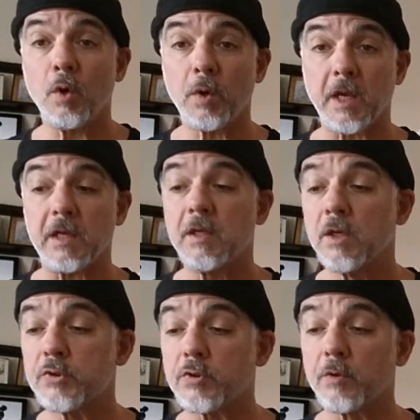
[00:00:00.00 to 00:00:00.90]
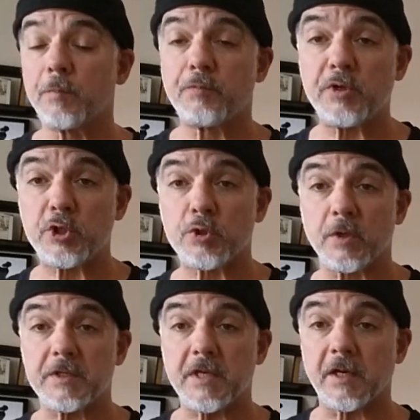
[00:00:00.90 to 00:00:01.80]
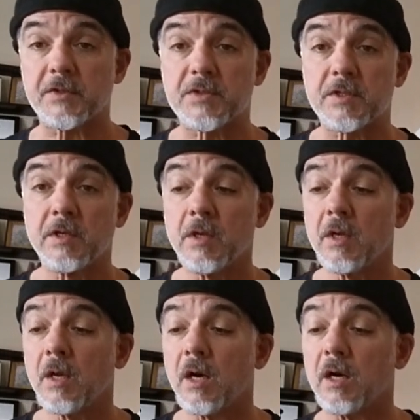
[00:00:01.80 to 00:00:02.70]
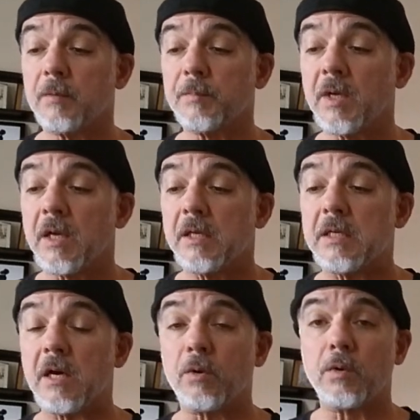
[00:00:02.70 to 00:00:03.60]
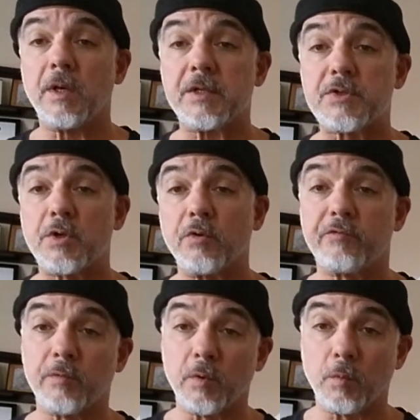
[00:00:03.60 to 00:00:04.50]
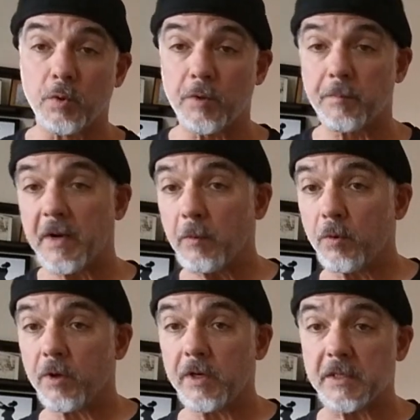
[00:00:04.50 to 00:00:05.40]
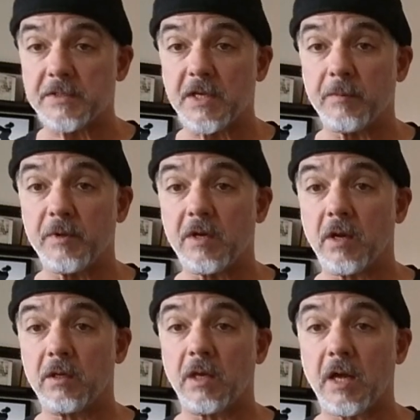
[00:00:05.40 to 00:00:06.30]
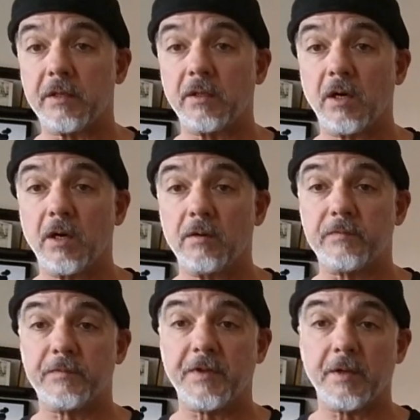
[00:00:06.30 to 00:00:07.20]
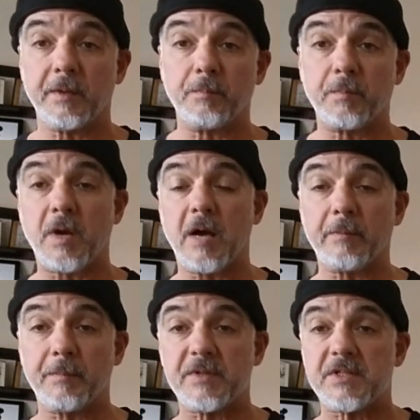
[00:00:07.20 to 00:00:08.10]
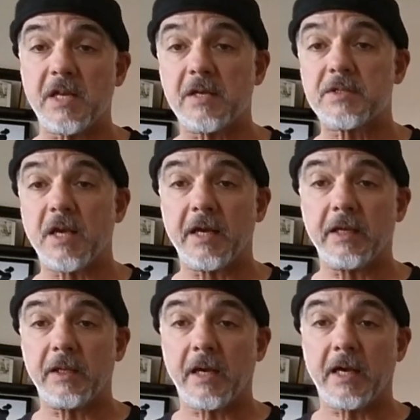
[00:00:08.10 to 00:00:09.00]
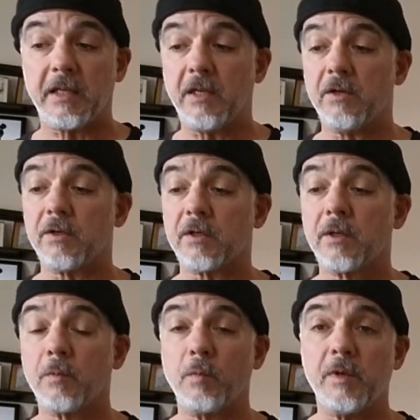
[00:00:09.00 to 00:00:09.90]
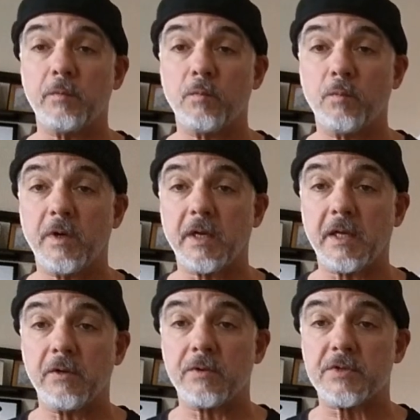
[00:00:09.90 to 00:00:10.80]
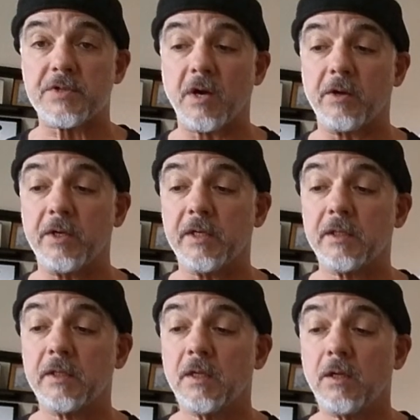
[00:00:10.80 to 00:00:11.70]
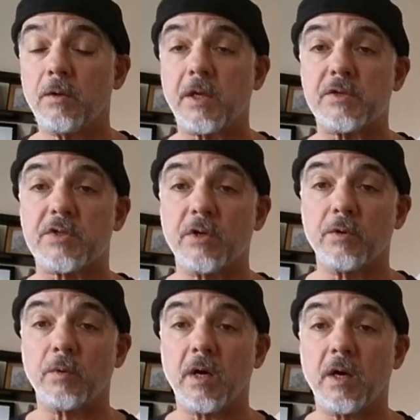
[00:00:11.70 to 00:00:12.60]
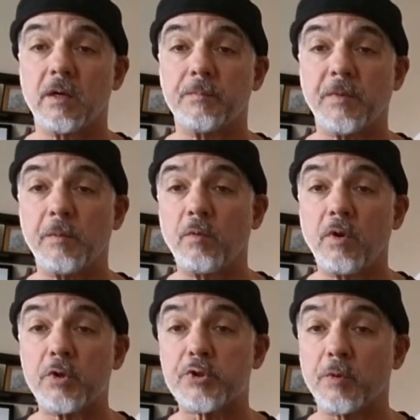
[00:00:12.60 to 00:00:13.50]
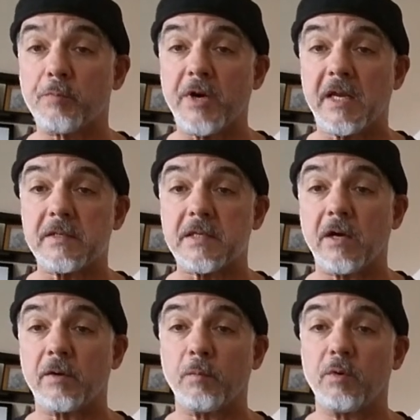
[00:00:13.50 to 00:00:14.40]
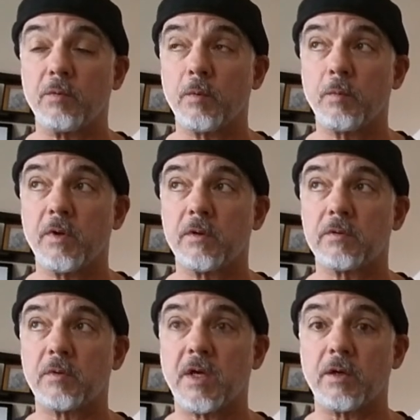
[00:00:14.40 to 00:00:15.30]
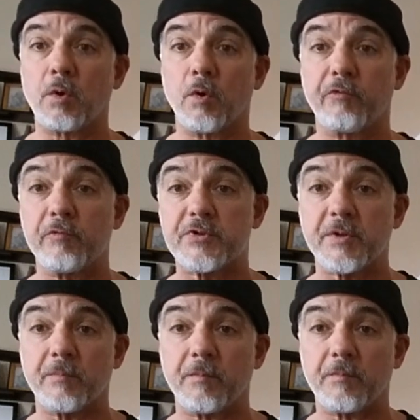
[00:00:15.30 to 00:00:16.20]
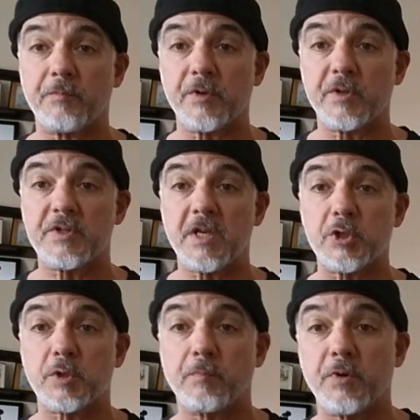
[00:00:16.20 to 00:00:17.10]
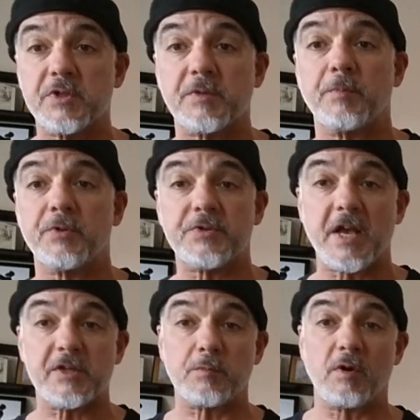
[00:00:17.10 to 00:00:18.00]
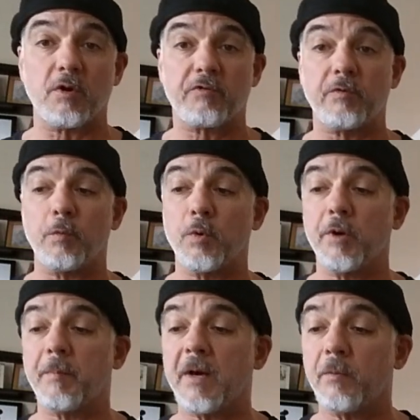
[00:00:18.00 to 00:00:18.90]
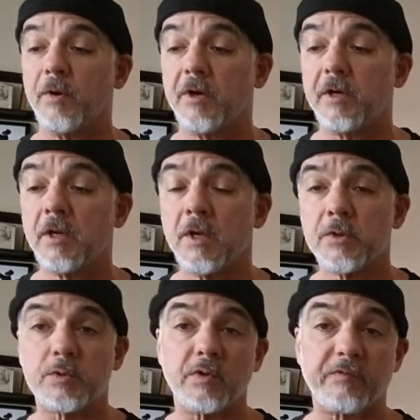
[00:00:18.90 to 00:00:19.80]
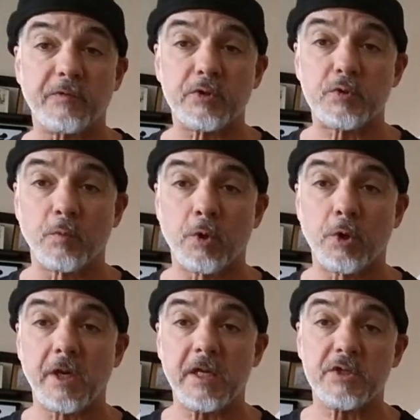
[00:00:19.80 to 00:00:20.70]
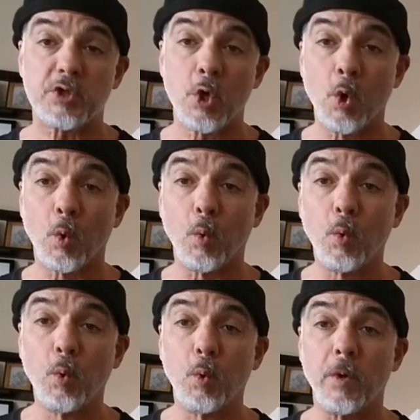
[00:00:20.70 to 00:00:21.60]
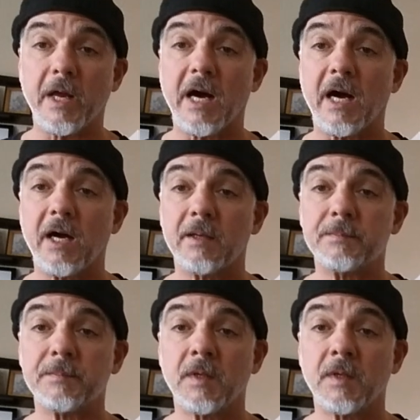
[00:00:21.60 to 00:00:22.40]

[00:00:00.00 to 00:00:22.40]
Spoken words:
Okay, so pretty short text. Now let's go through word by word and examine a lot of the common mistakes I hear when I hear this aria. Okay, so and we'll also break it down, and we'll go through some pronunciation principles as we go through word by word. So the first word is una.